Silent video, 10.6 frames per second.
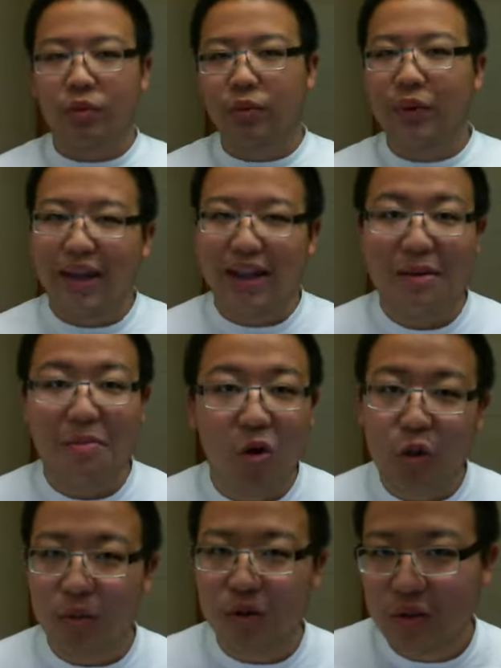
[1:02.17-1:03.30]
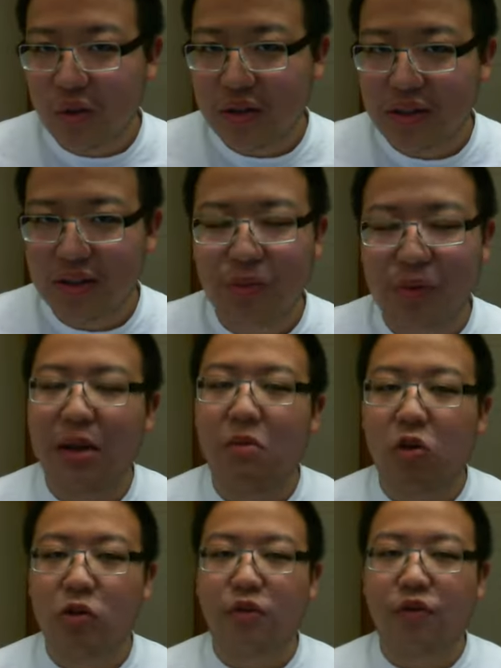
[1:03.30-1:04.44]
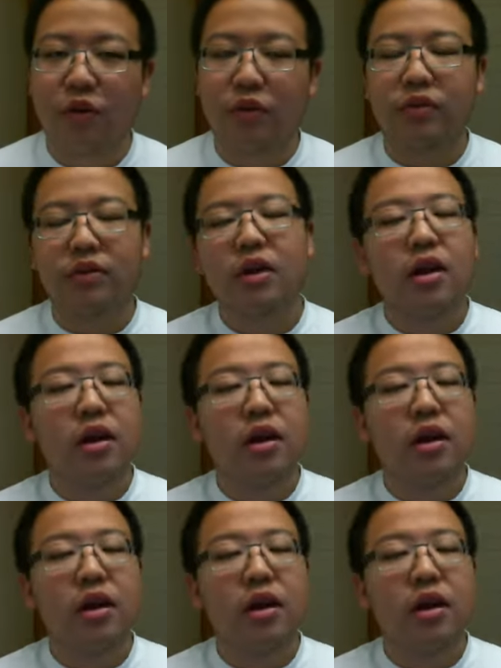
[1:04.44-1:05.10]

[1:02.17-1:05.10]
we can get multiple sources. We get multiple phones.